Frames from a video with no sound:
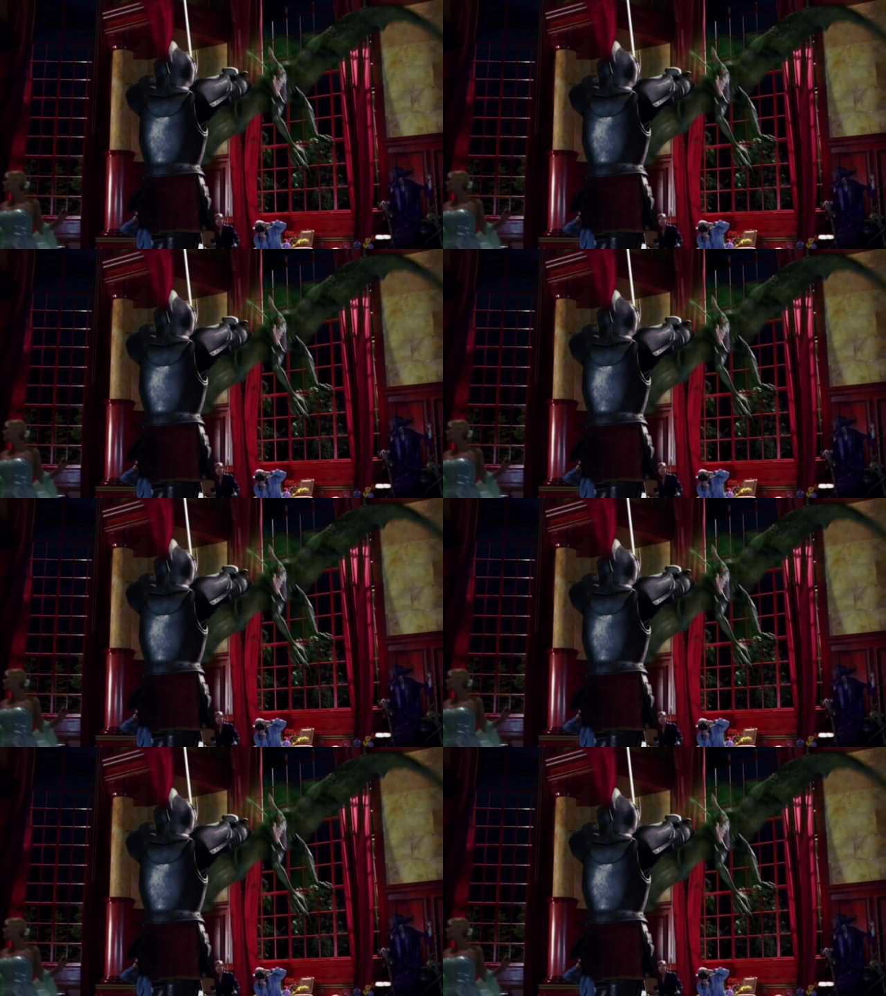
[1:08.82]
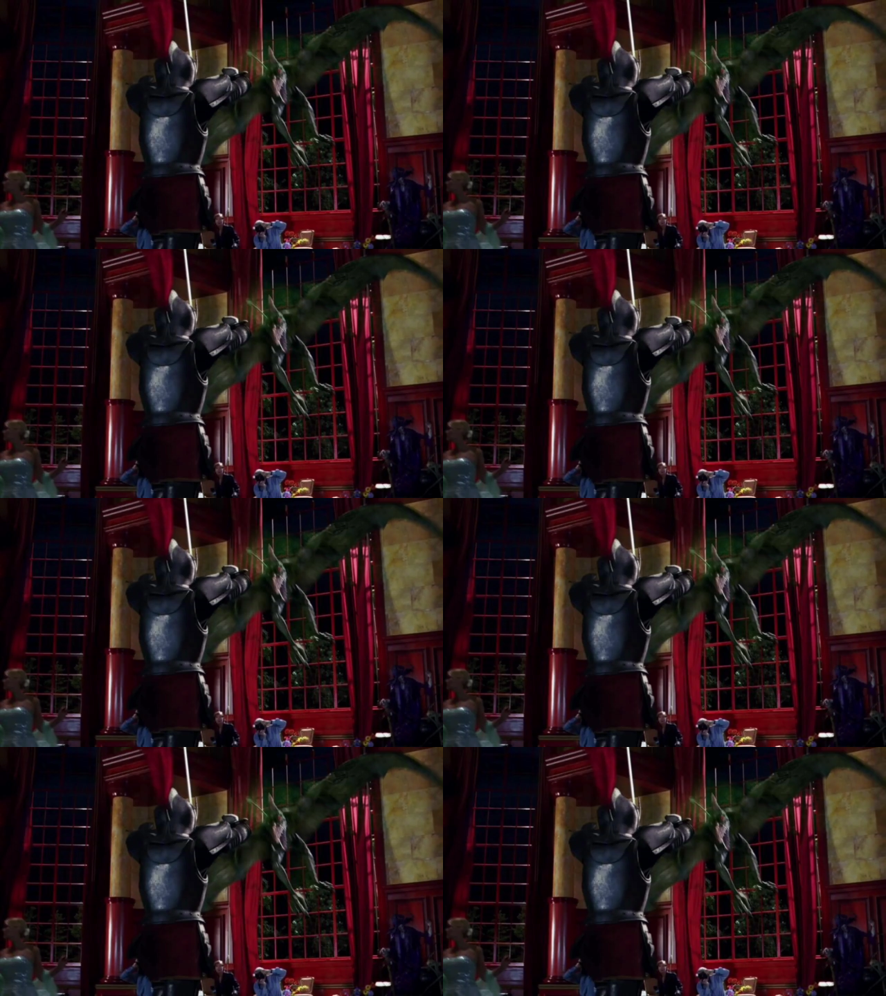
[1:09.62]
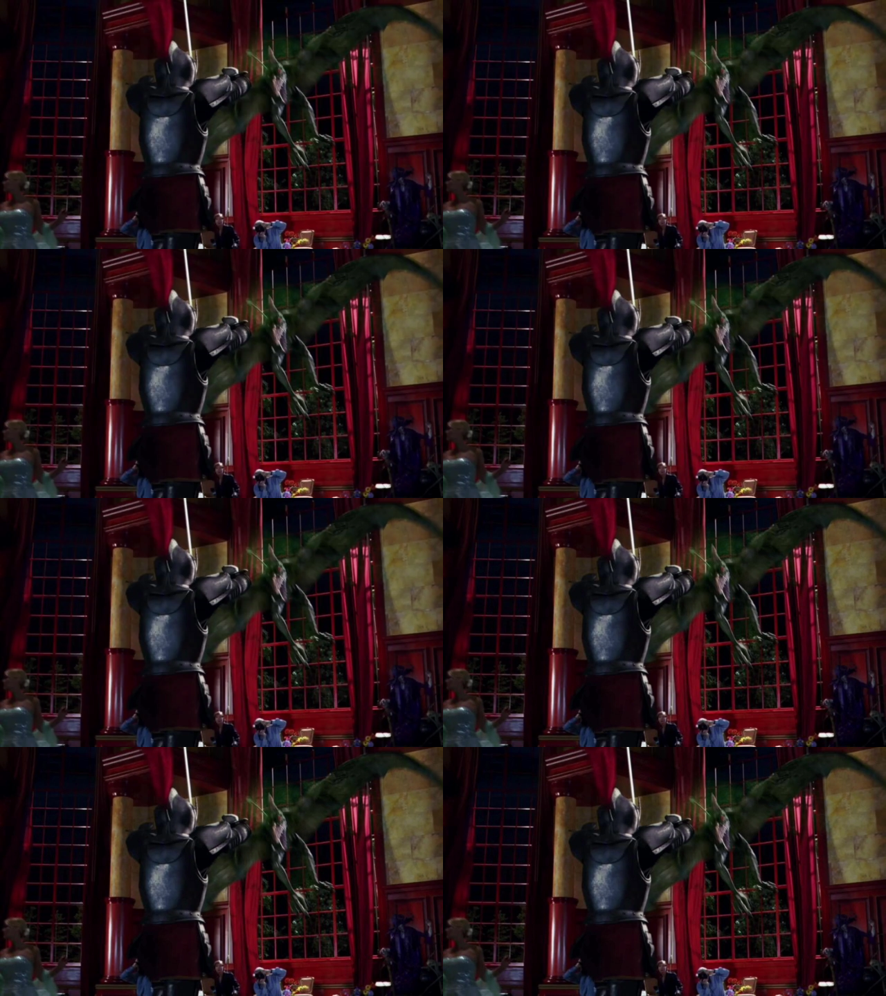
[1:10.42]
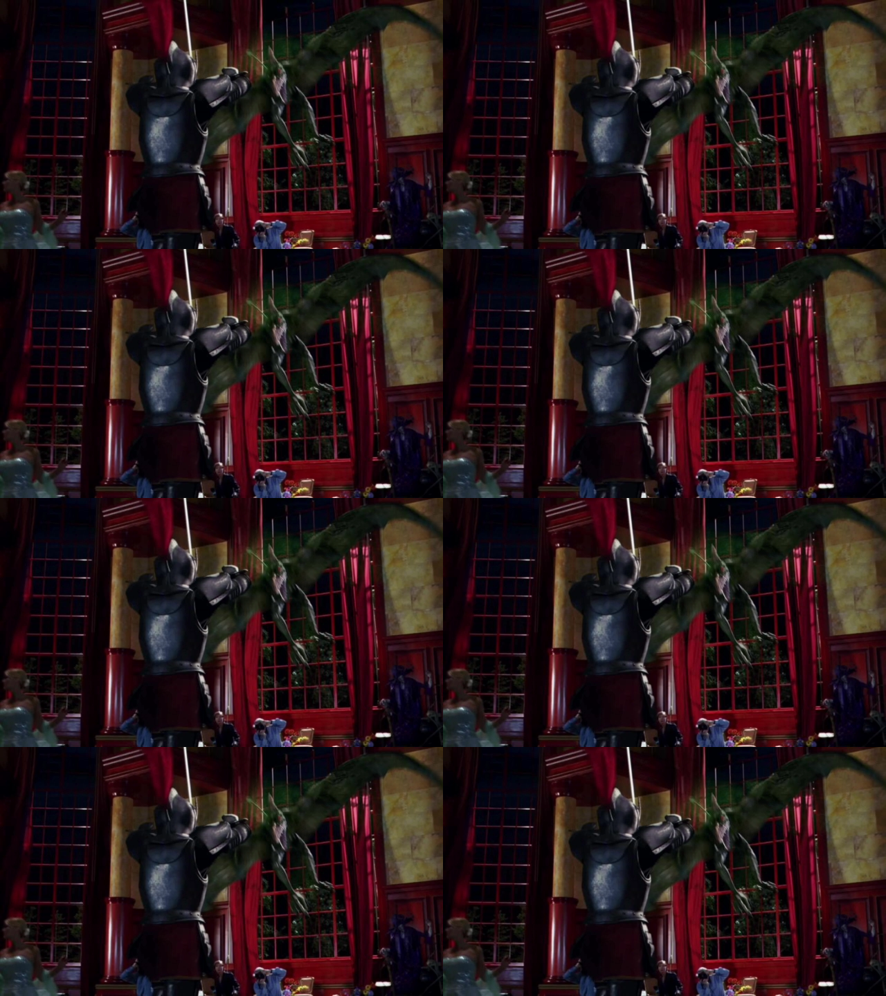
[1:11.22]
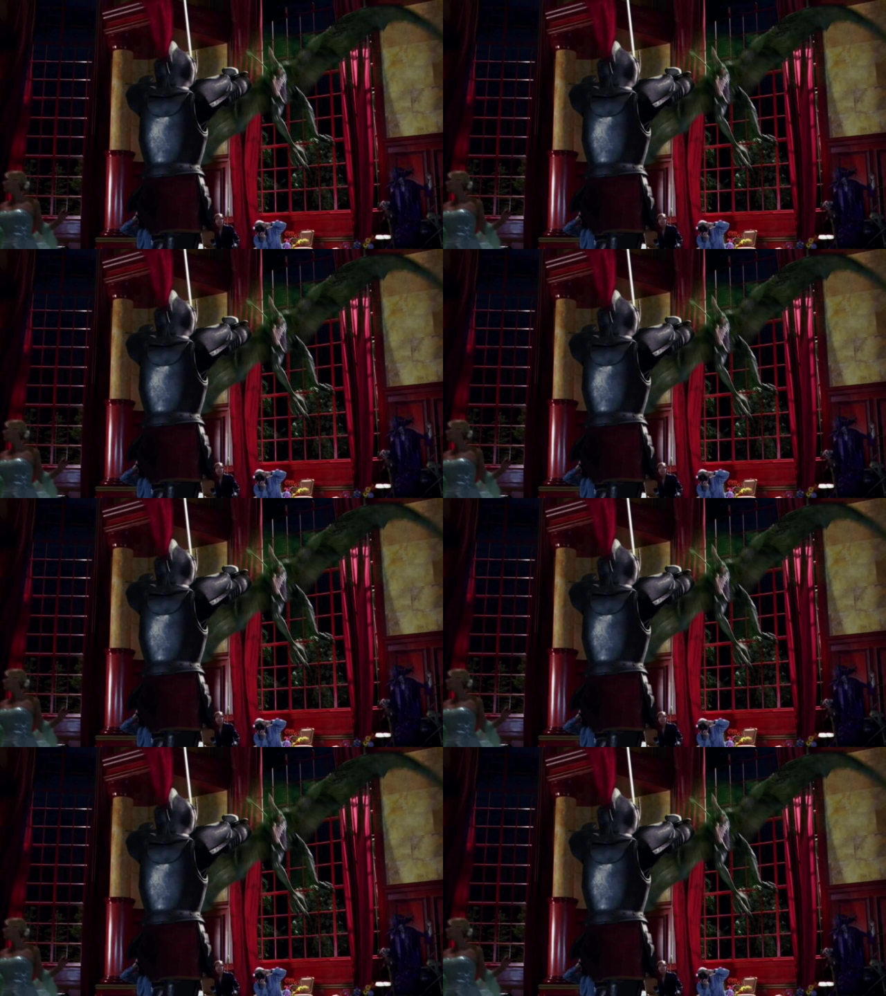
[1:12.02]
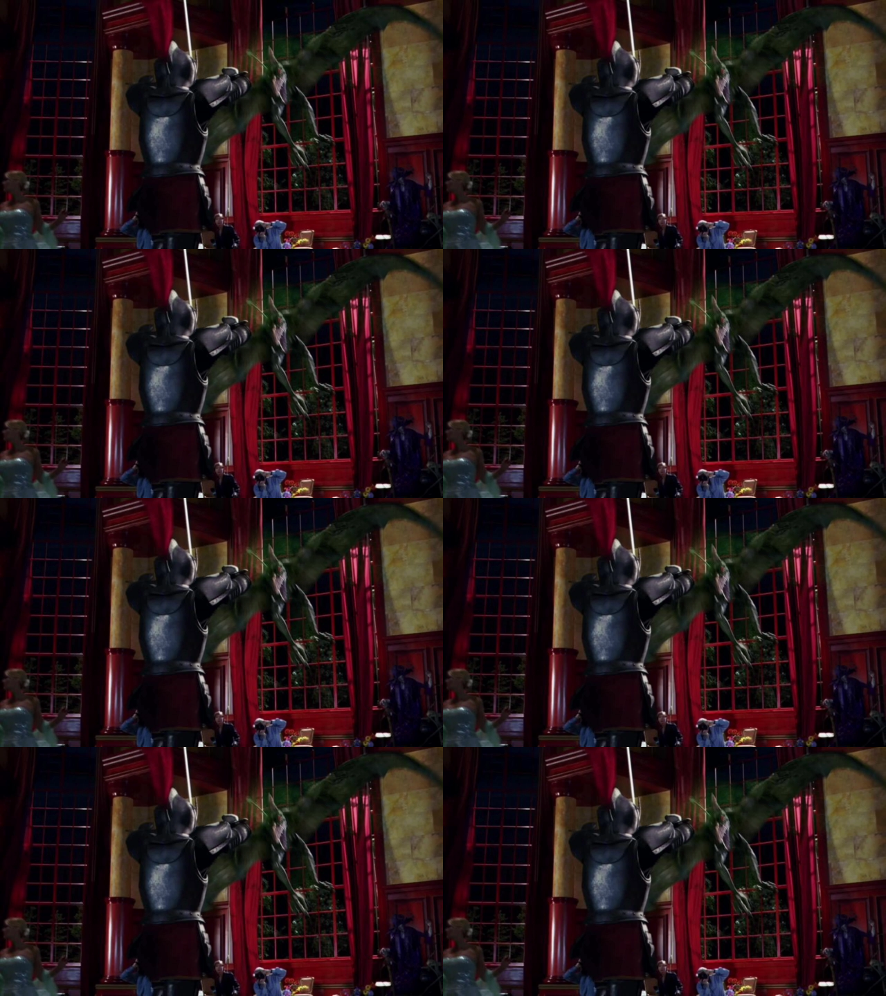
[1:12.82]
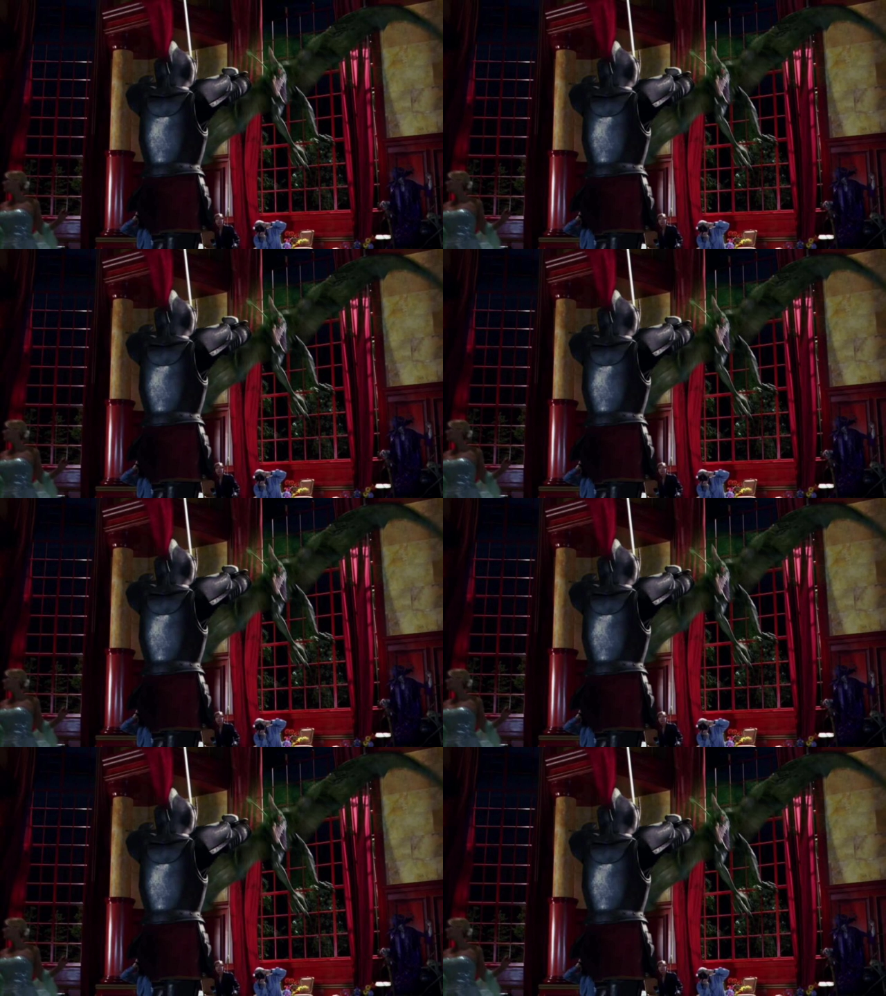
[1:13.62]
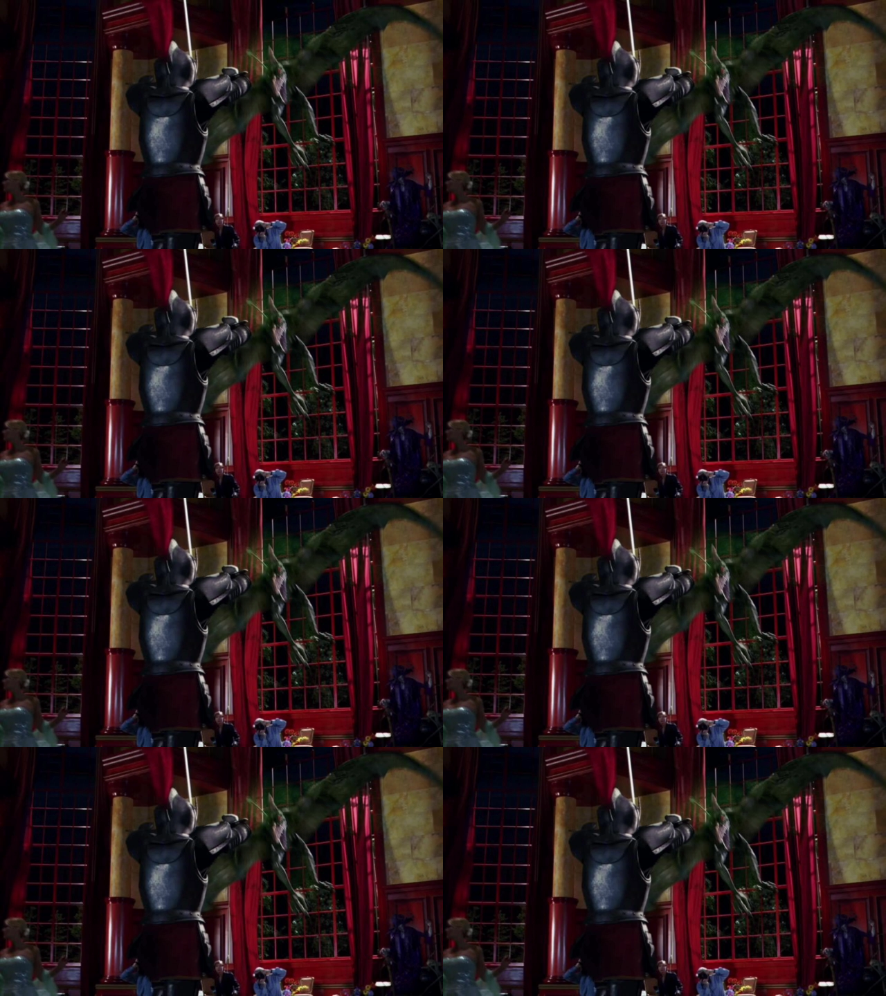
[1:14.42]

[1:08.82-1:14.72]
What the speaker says: [unreadable: no face in view]